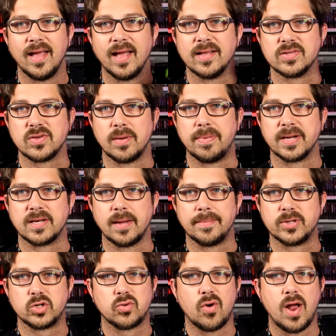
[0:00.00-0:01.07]
And so I picked
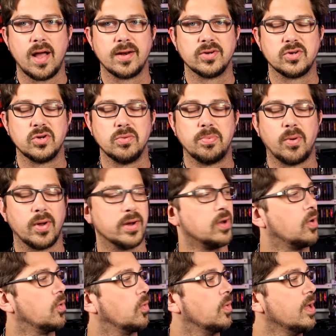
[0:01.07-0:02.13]
up Tron
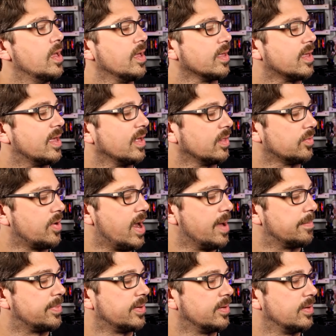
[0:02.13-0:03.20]
2.0 Killer
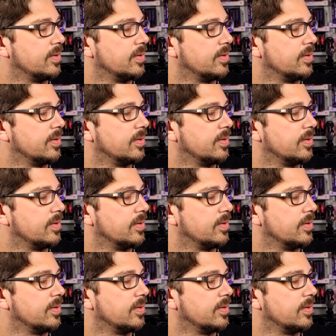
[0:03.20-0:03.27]
App